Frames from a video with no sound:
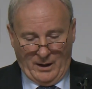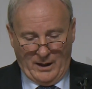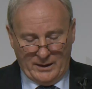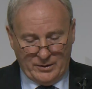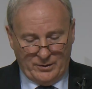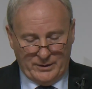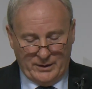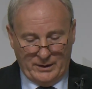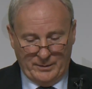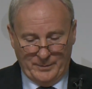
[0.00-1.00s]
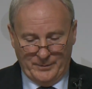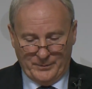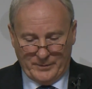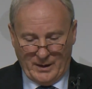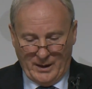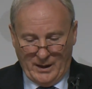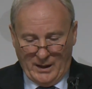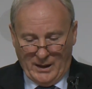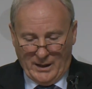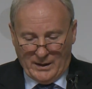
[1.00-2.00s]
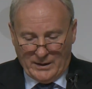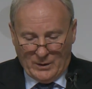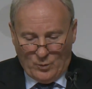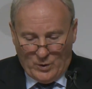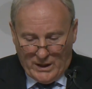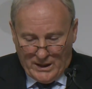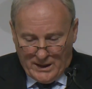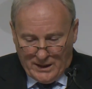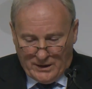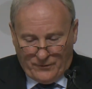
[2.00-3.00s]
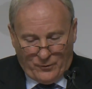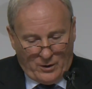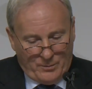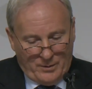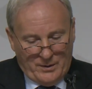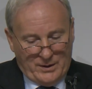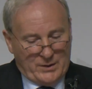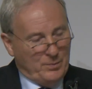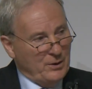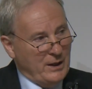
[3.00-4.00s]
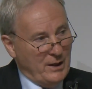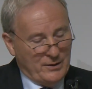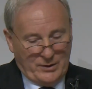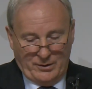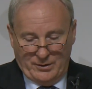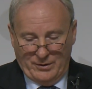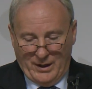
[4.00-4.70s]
I told him that we need the former municipal councillor who